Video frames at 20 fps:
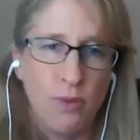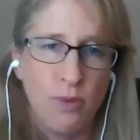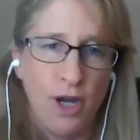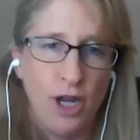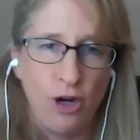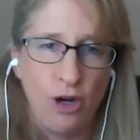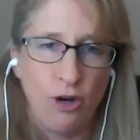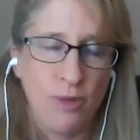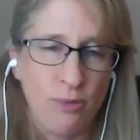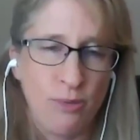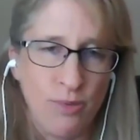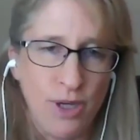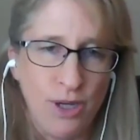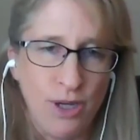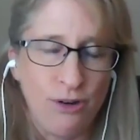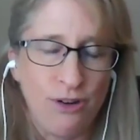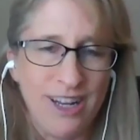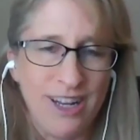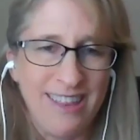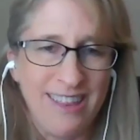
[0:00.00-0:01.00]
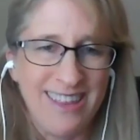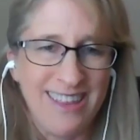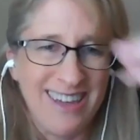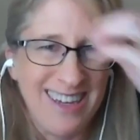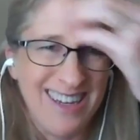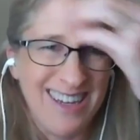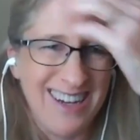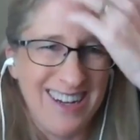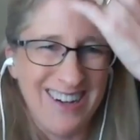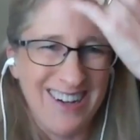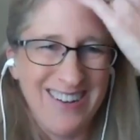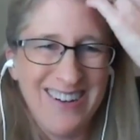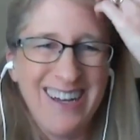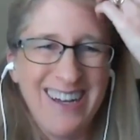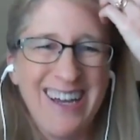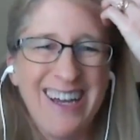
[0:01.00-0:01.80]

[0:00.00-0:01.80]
by Airbnb or anything, oh, okay. you know,